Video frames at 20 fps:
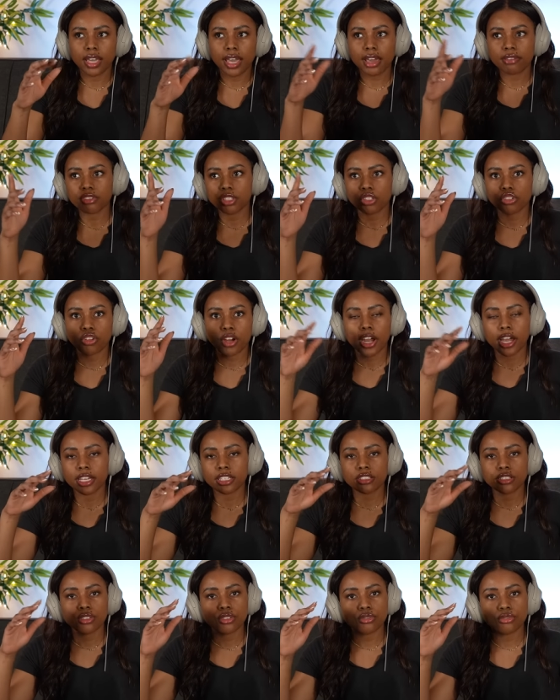they have to try
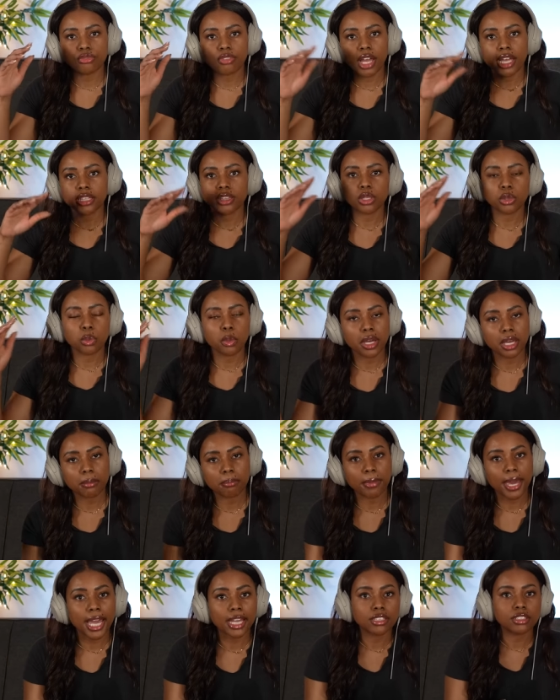to find their way
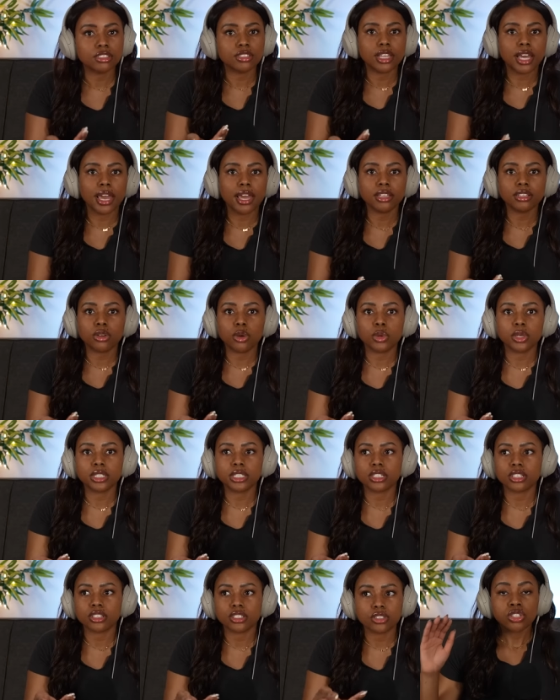back to the
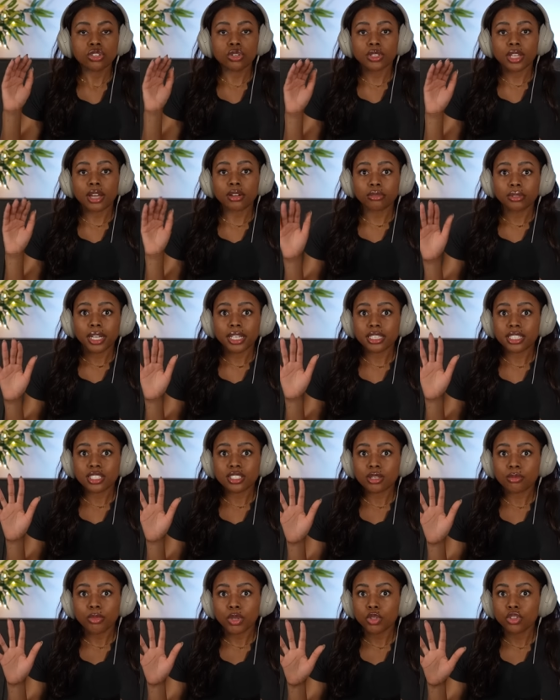headquarters so that
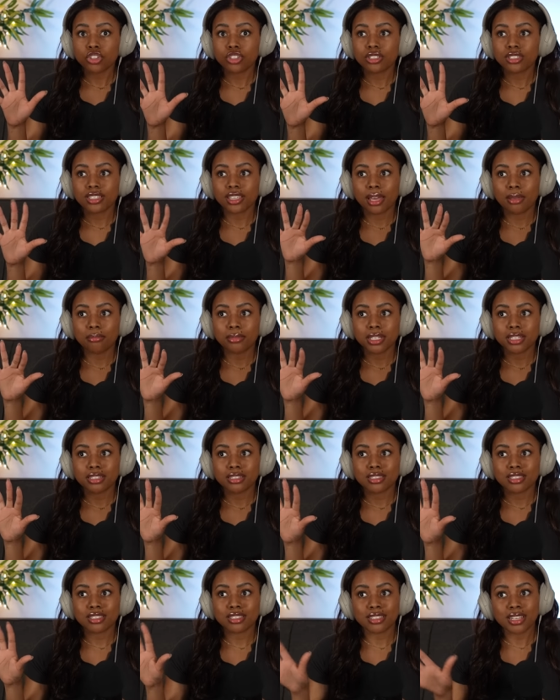Riley's emotions can
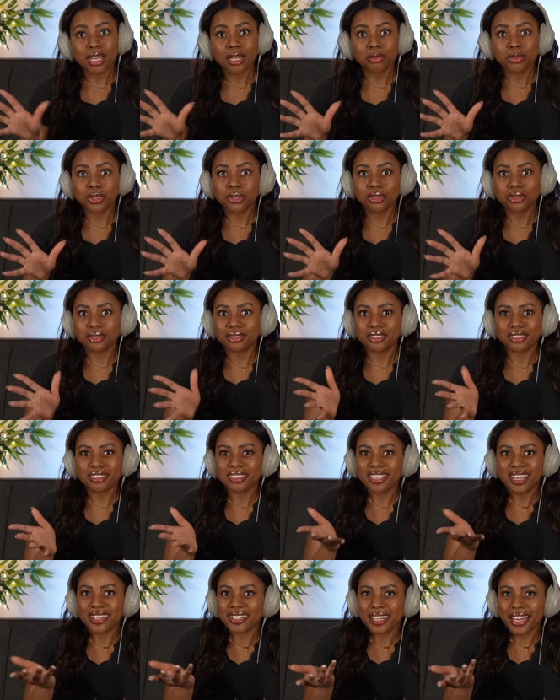be stable
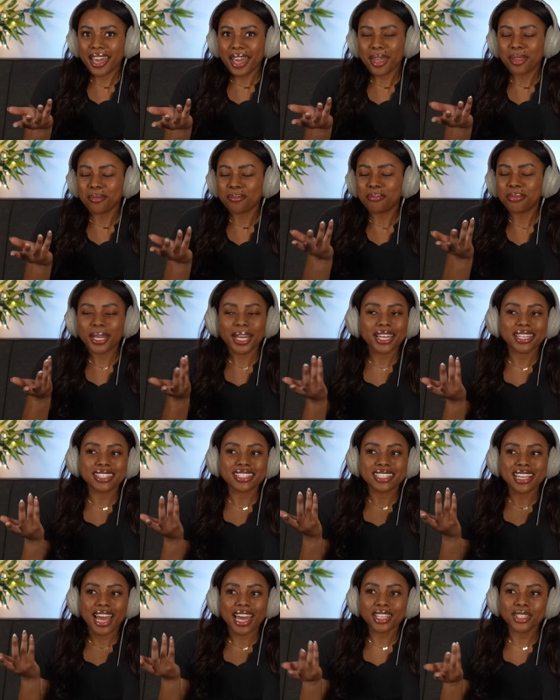again.
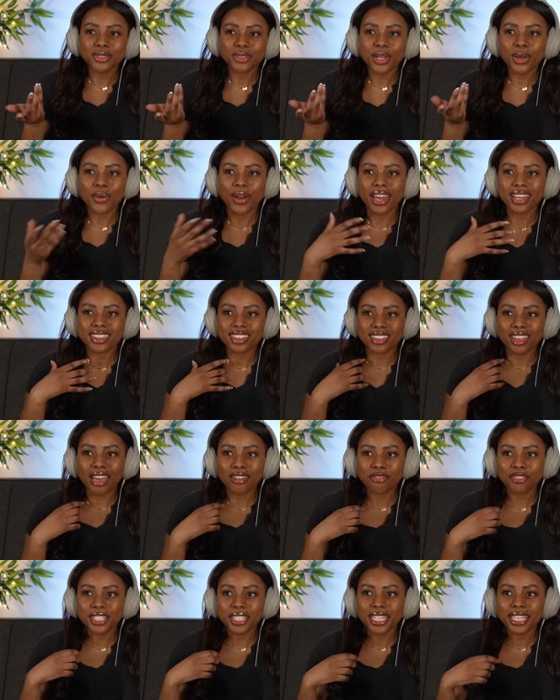But I don't know, I, I
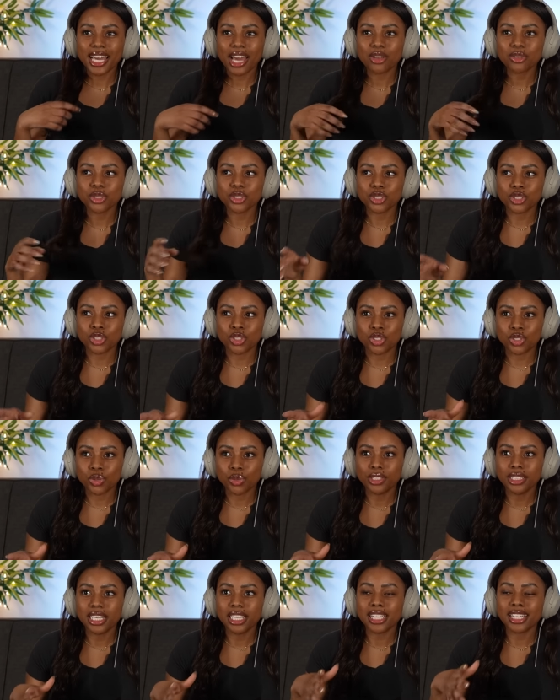feel like how they're
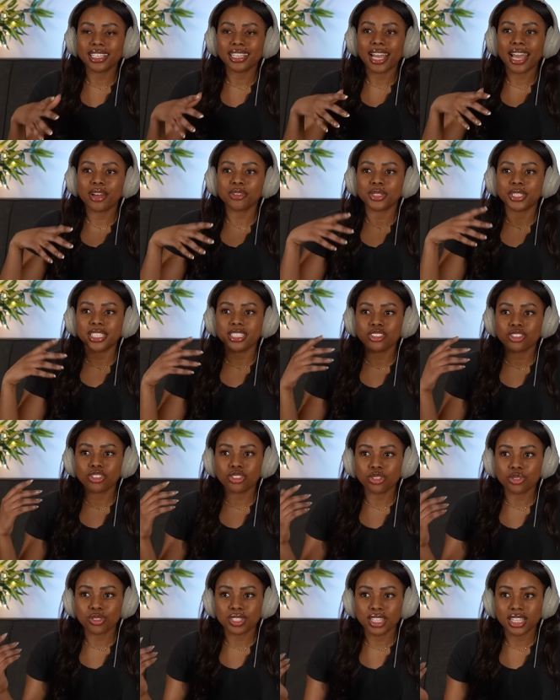doing it and how they're
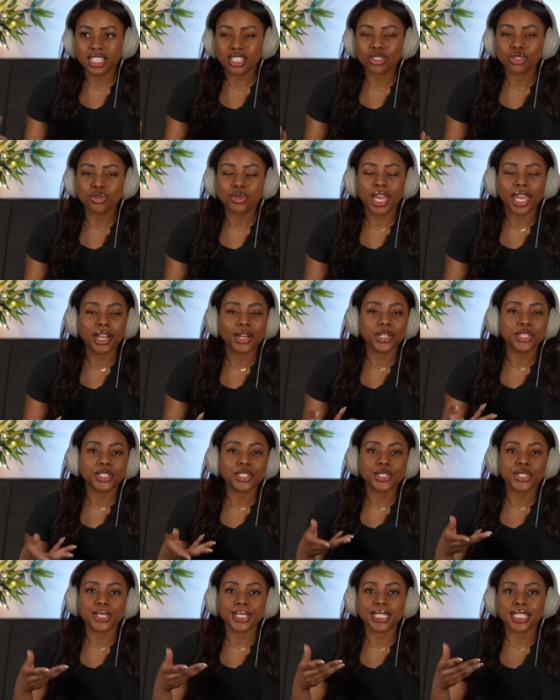introducing these new
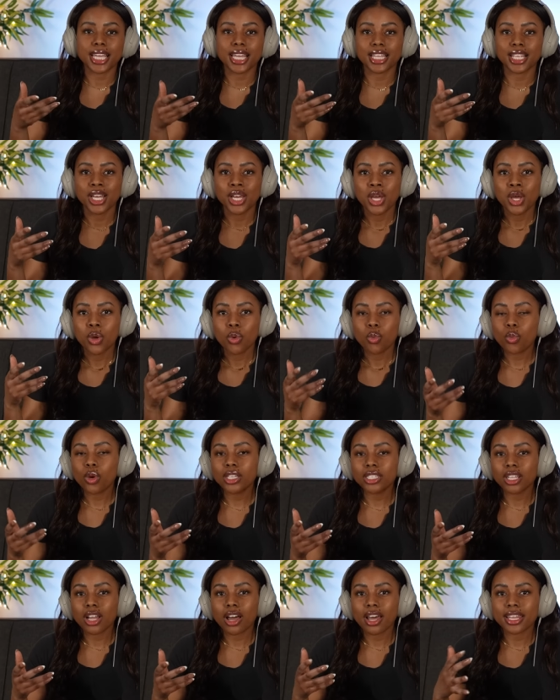characters and
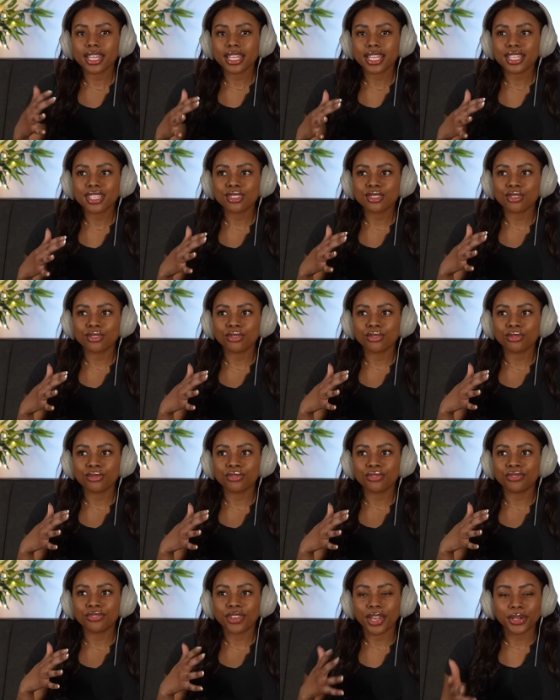whatnot is
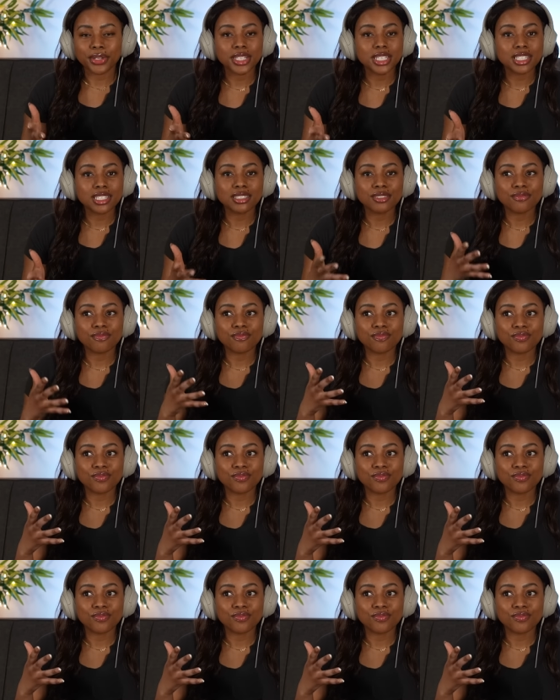very